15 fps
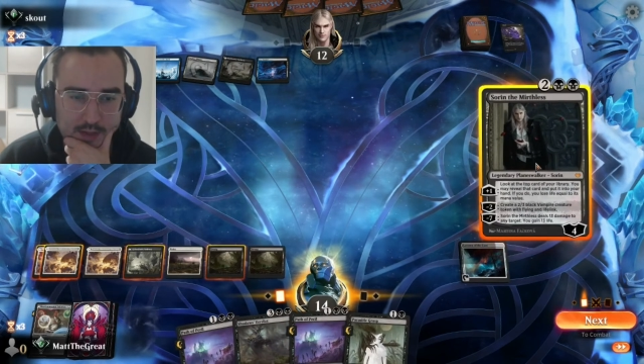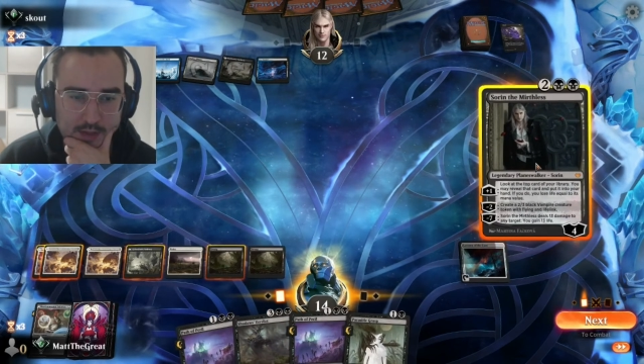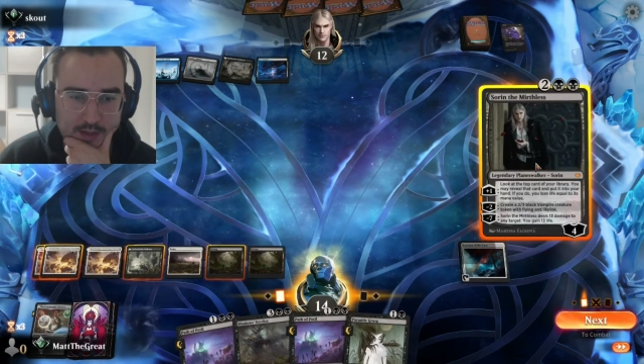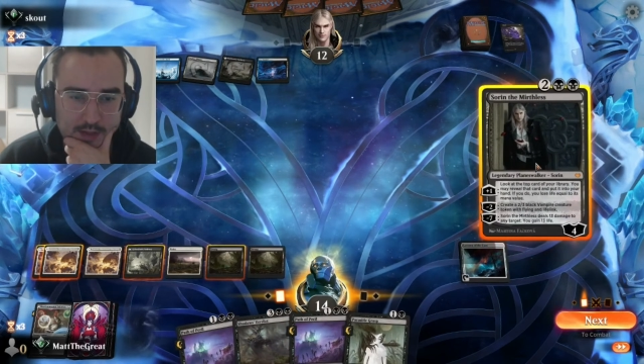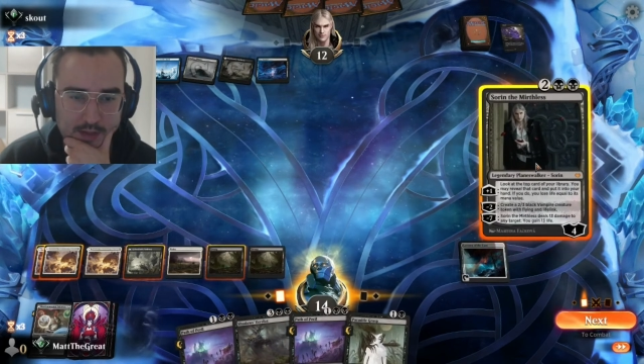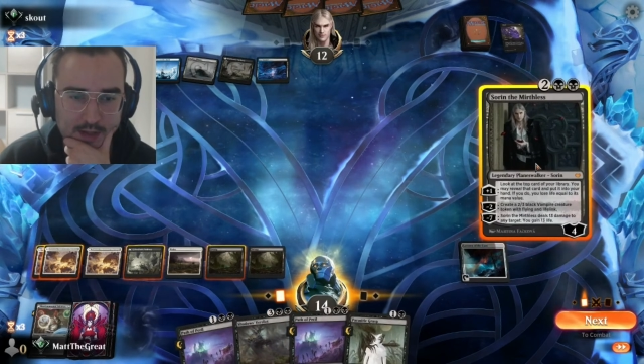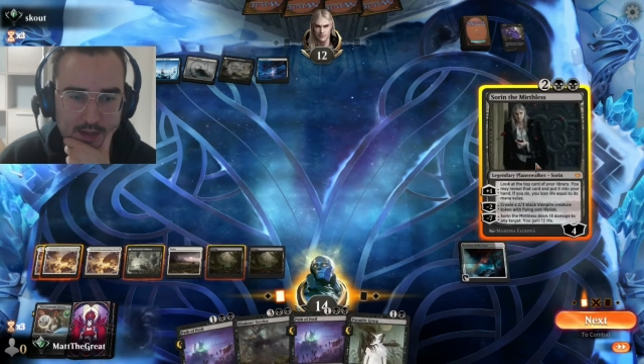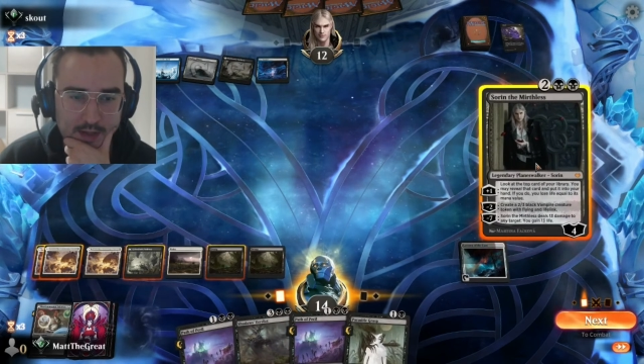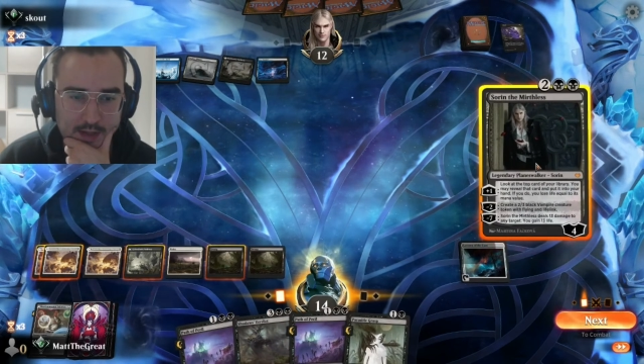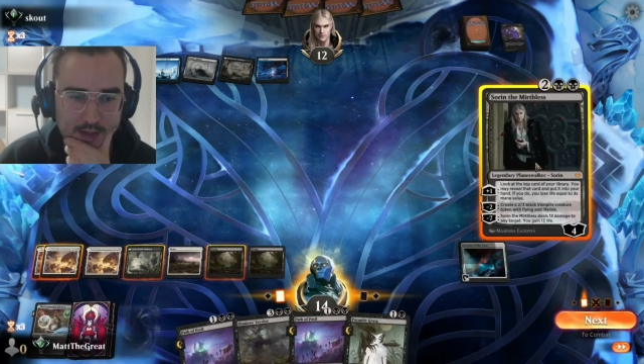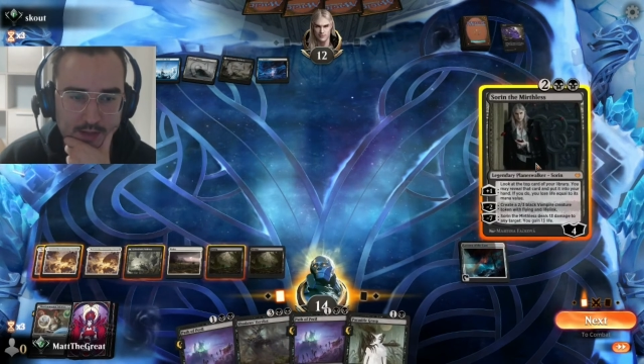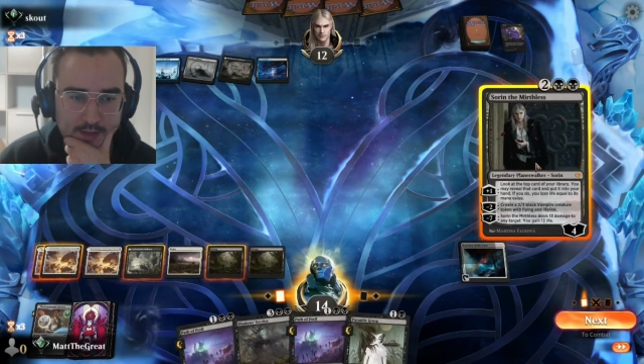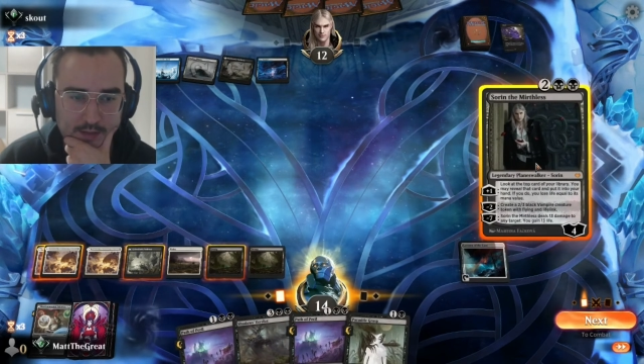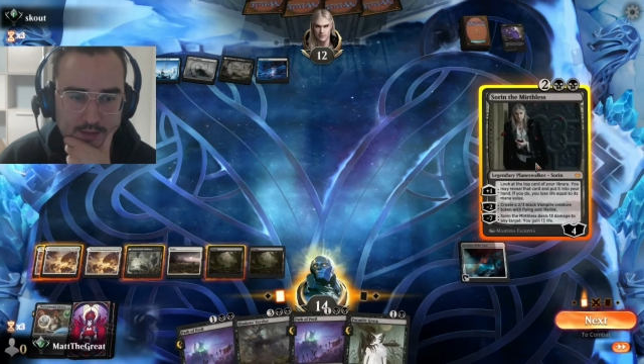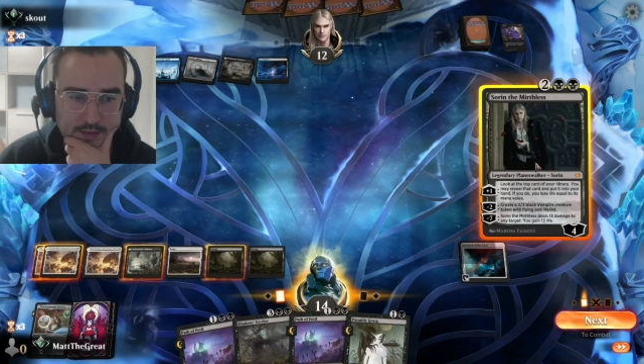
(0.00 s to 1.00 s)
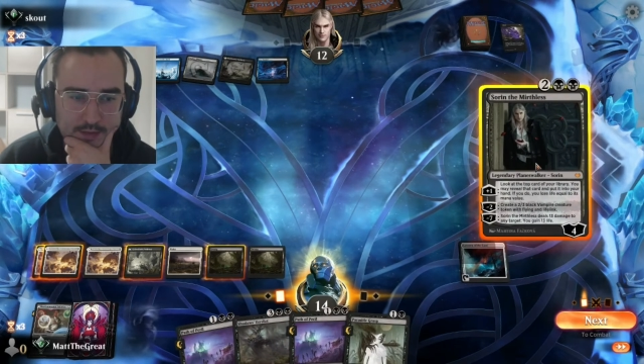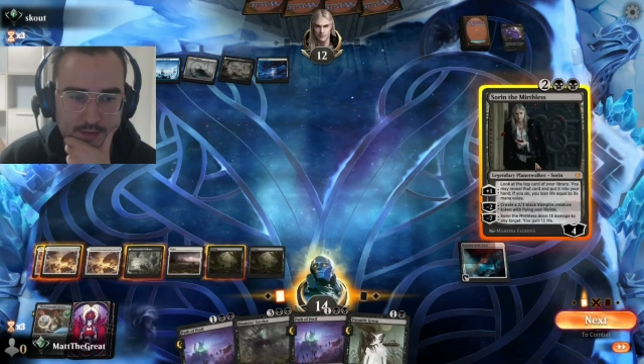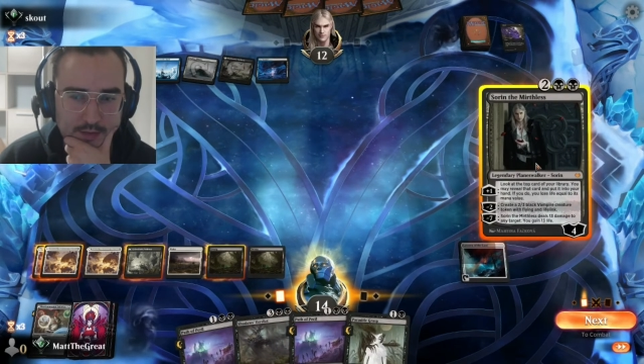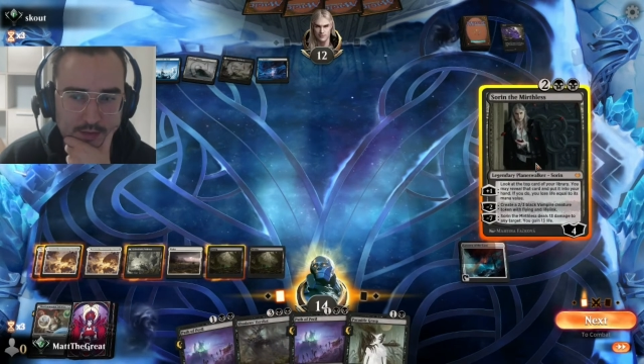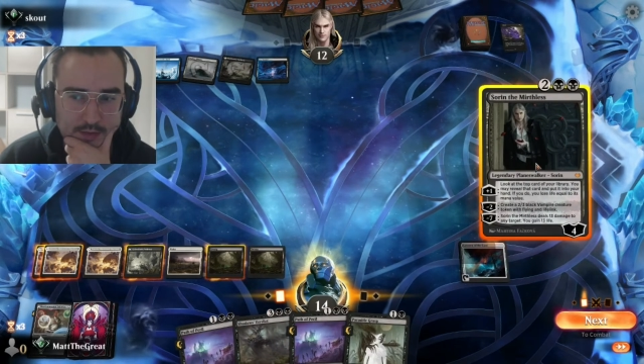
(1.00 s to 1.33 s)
I can't...